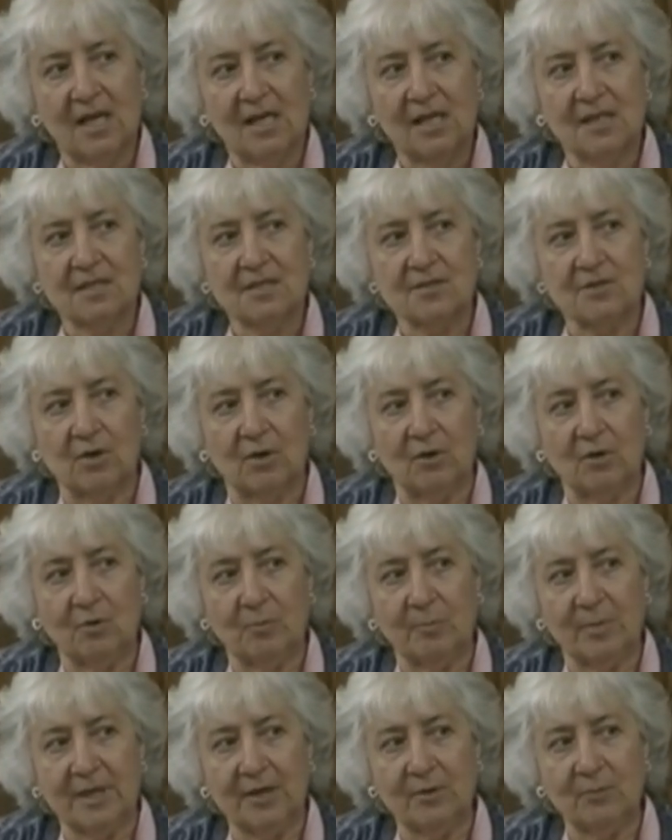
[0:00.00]

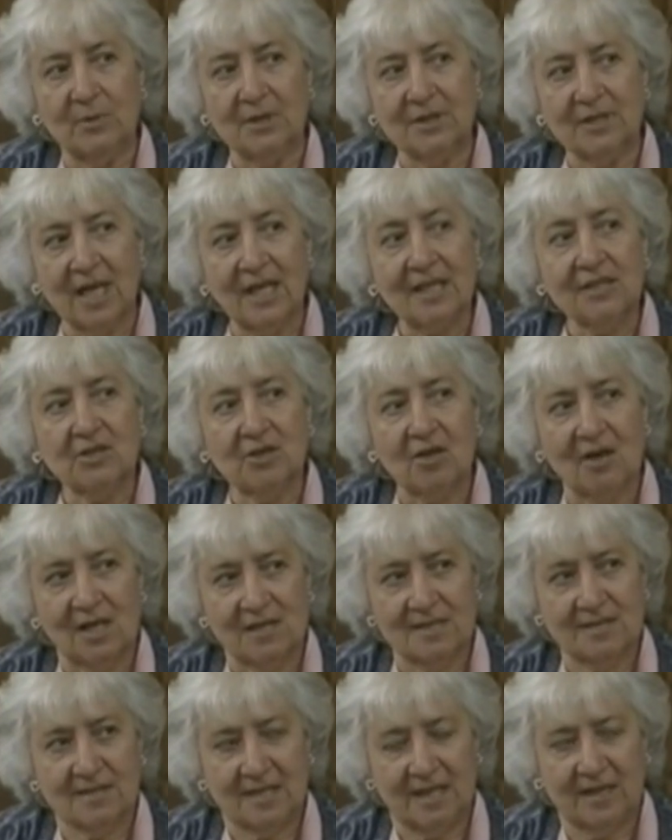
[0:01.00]
So, but it will not
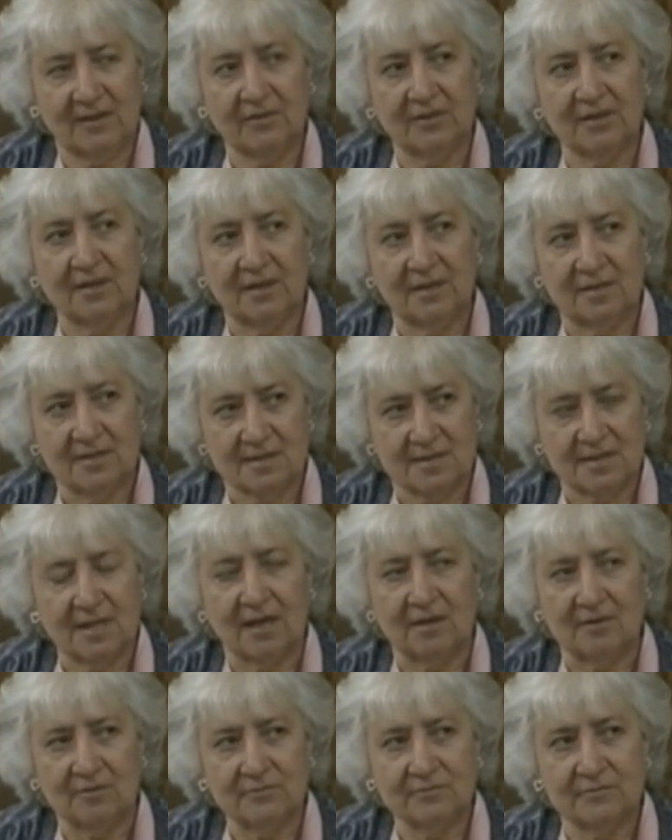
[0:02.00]
cause death in
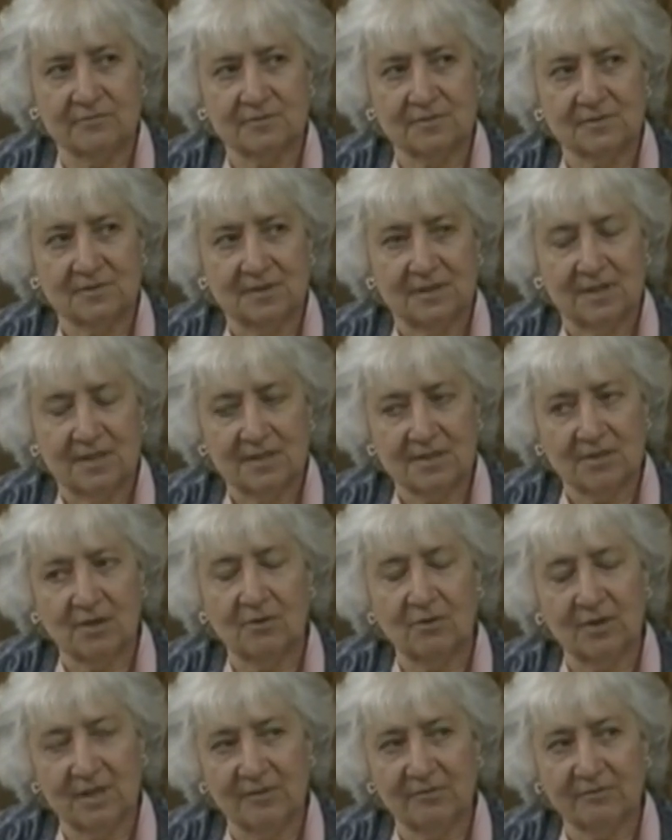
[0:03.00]
itself.
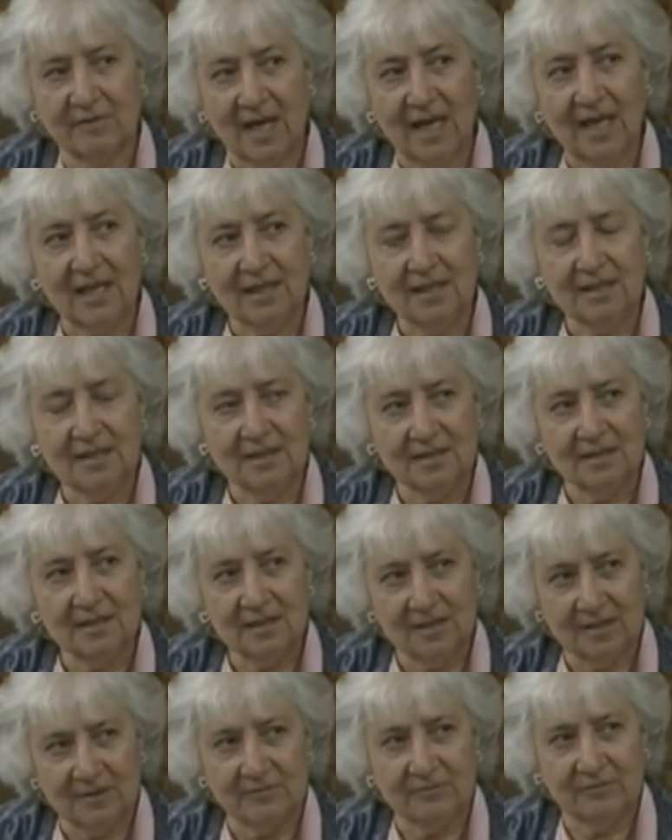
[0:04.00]
So if I
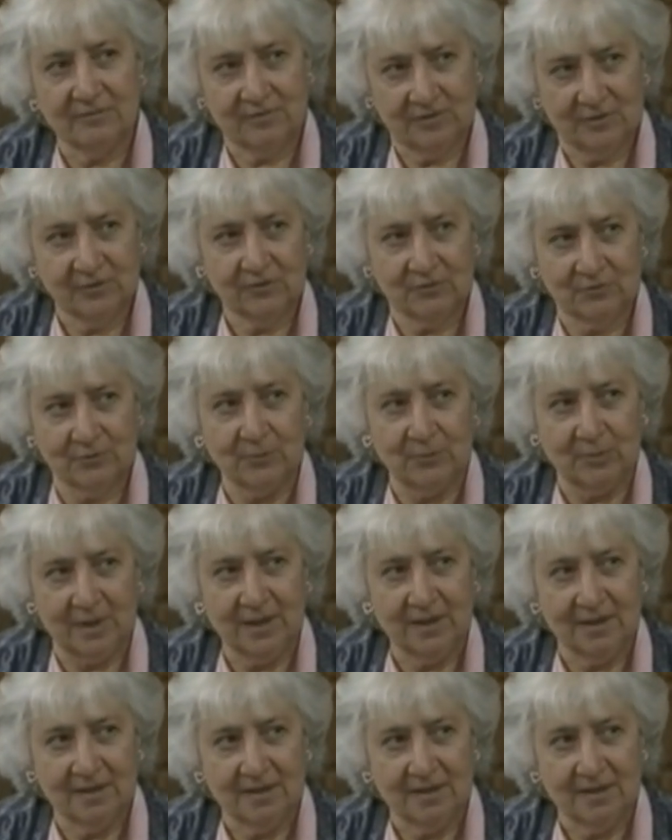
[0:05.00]
live through it,